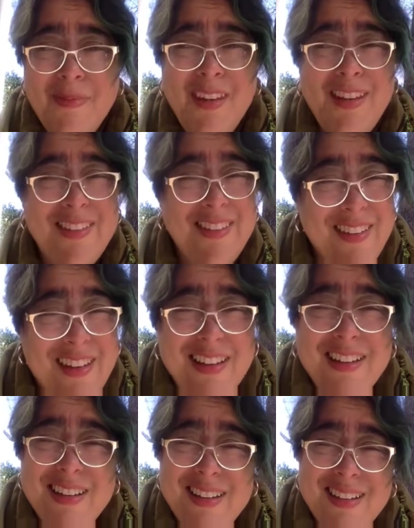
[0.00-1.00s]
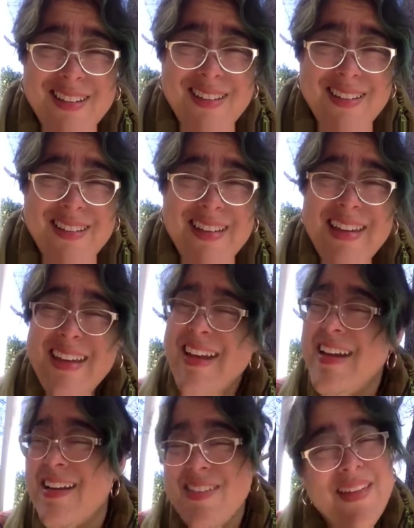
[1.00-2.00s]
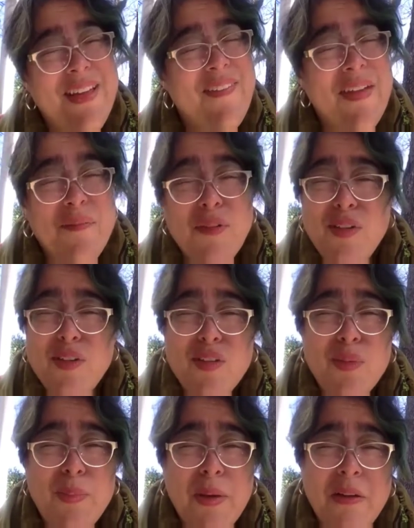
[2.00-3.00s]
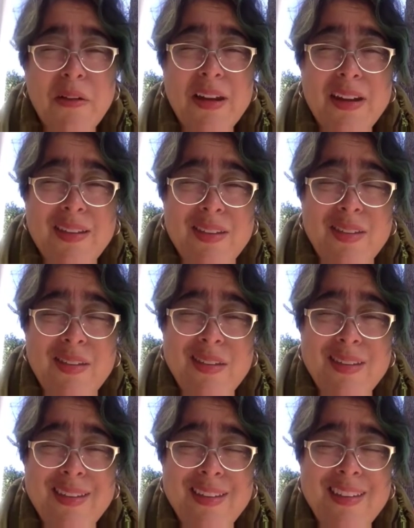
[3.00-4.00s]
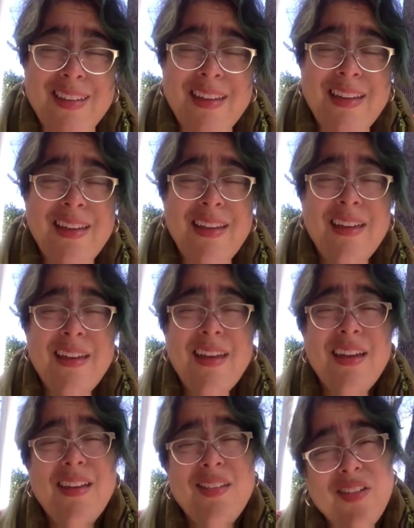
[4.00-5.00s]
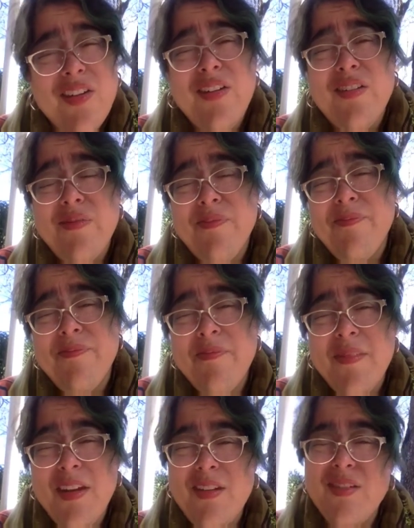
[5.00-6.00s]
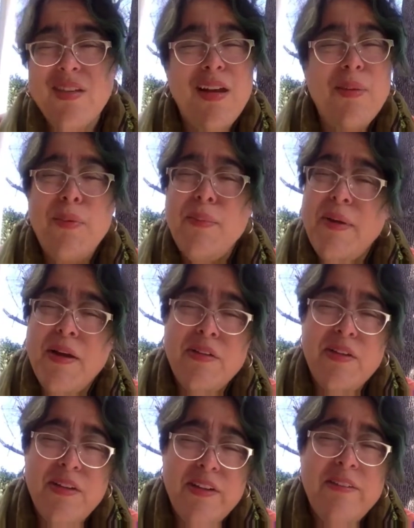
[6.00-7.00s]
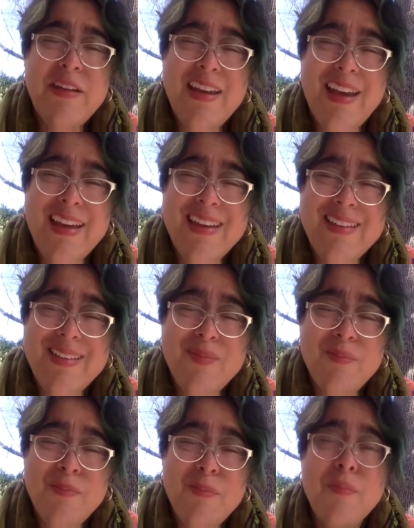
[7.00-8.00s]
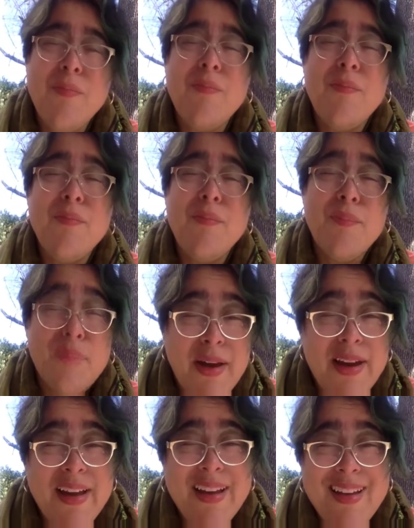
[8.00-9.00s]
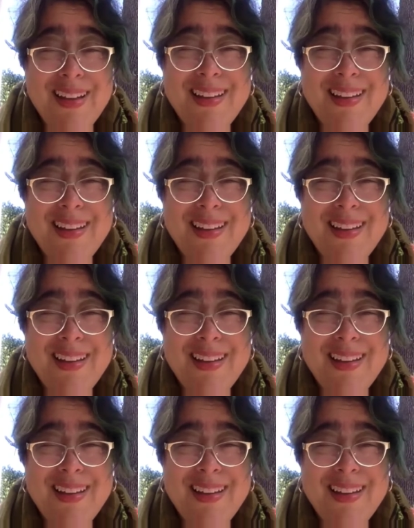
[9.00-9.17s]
He's young, he doesn't have that much experience, and so he's not prepared to do it yet. But